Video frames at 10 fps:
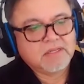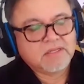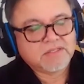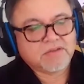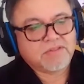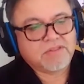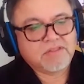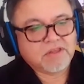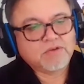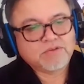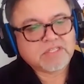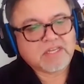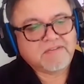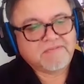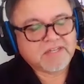so those
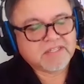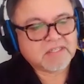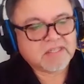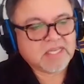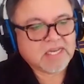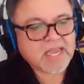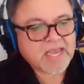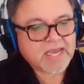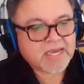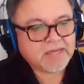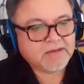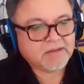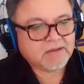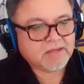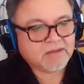of us that had
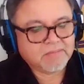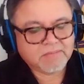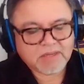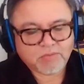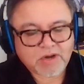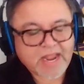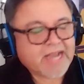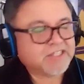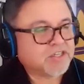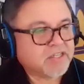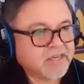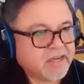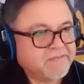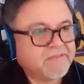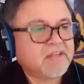that were agile
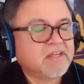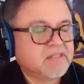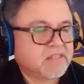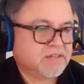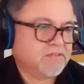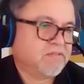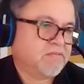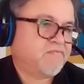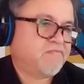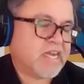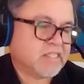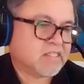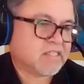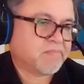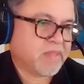enough to find
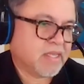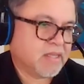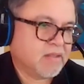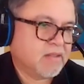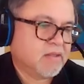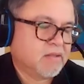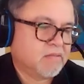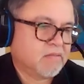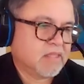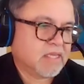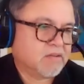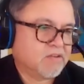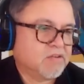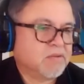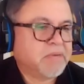something that
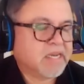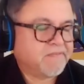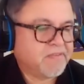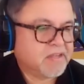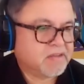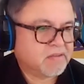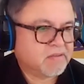could benefit,